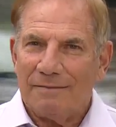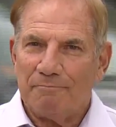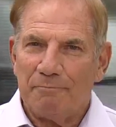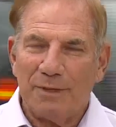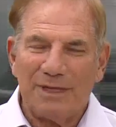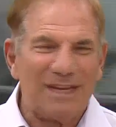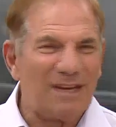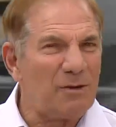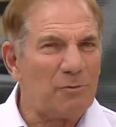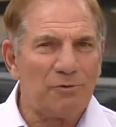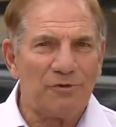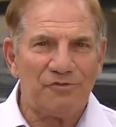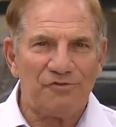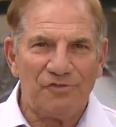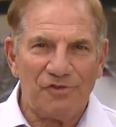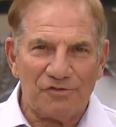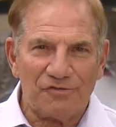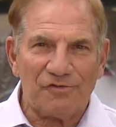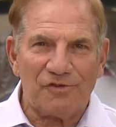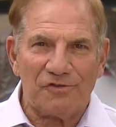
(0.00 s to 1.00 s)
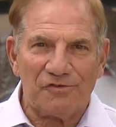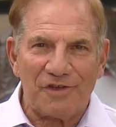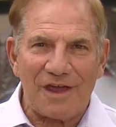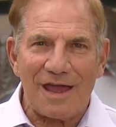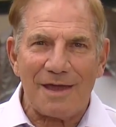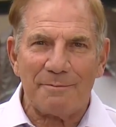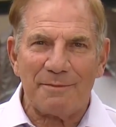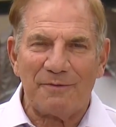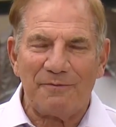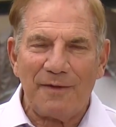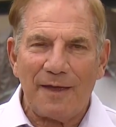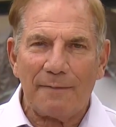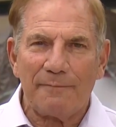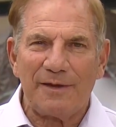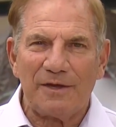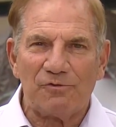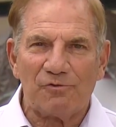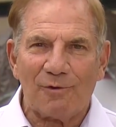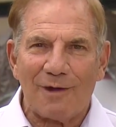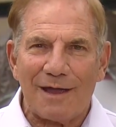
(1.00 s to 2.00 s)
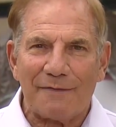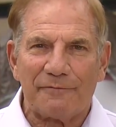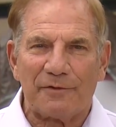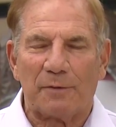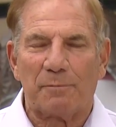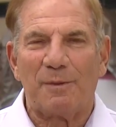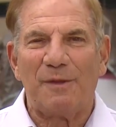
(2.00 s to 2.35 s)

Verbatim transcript: but it was just a time of heavy traffic